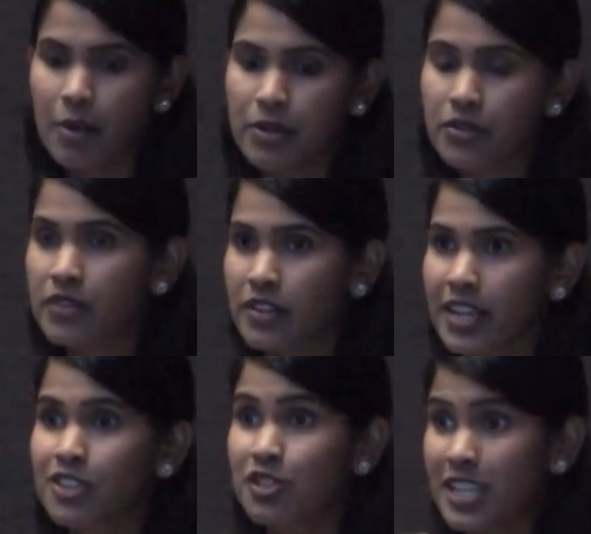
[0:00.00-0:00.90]
But ovarian
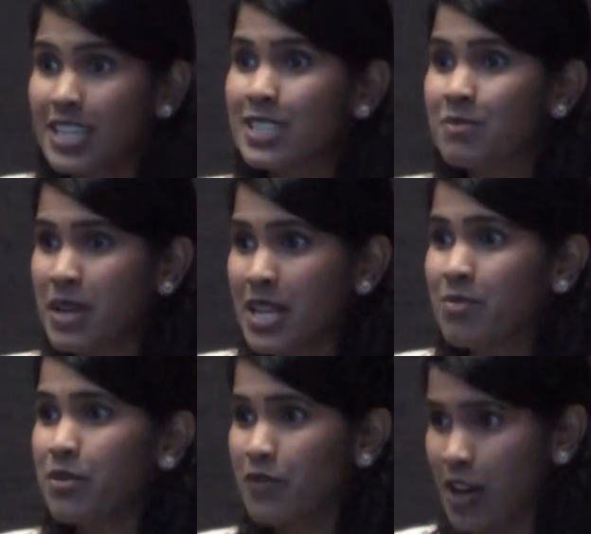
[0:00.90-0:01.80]
cancer is made
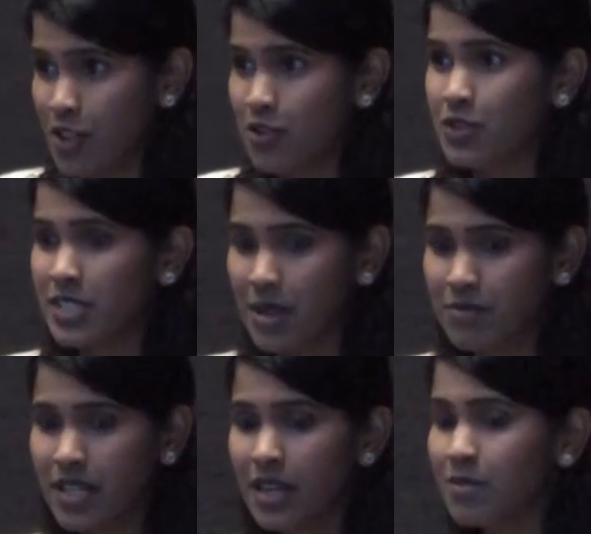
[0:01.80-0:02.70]
up of other
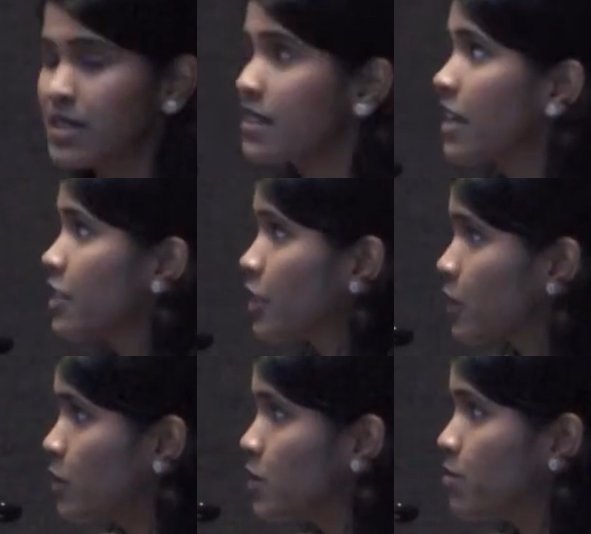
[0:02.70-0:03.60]
subtypes, and that
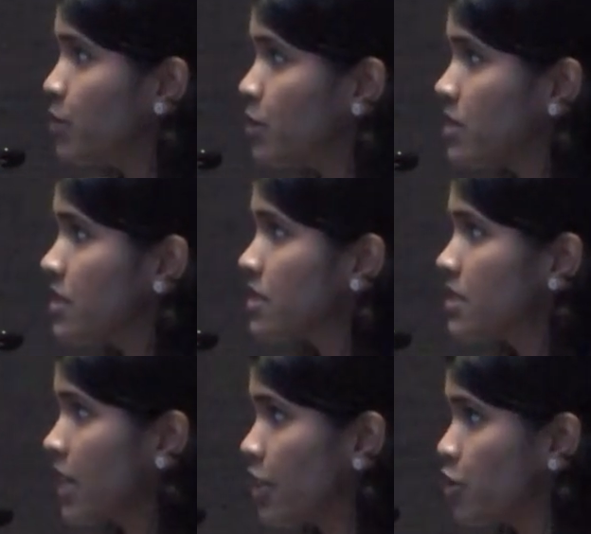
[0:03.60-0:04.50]
includes
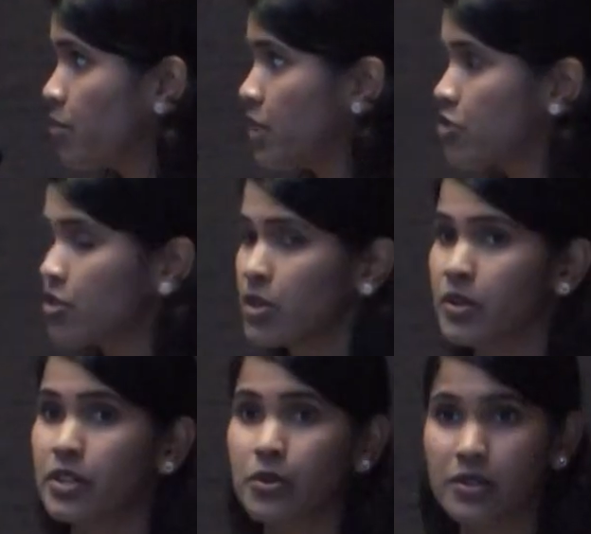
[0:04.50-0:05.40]
mucinous,
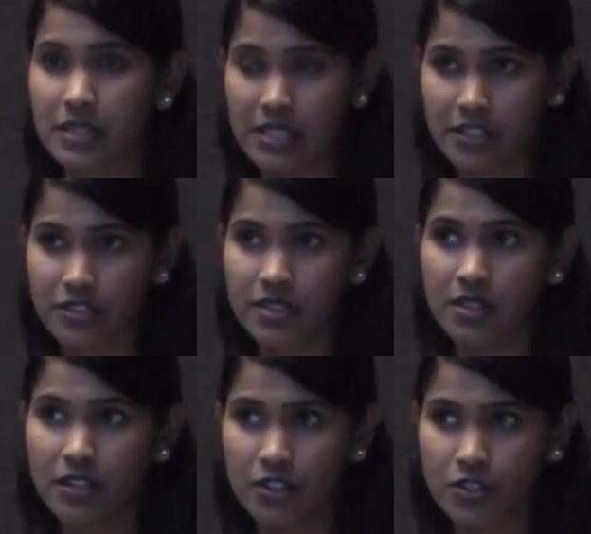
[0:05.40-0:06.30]
endometrioid, or clear
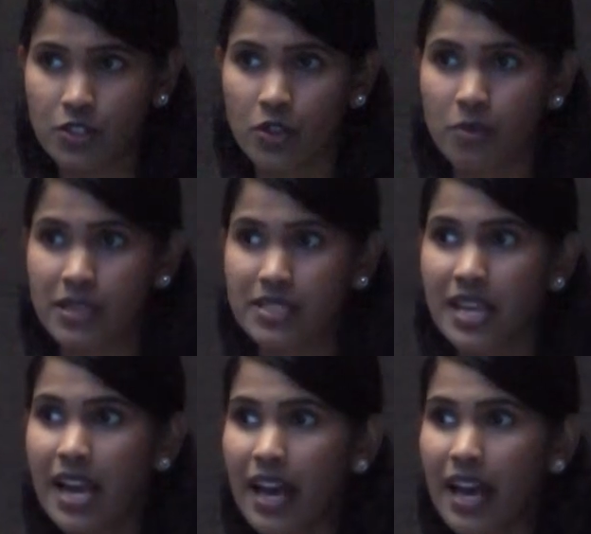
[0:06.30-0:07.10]
cell carcinomas.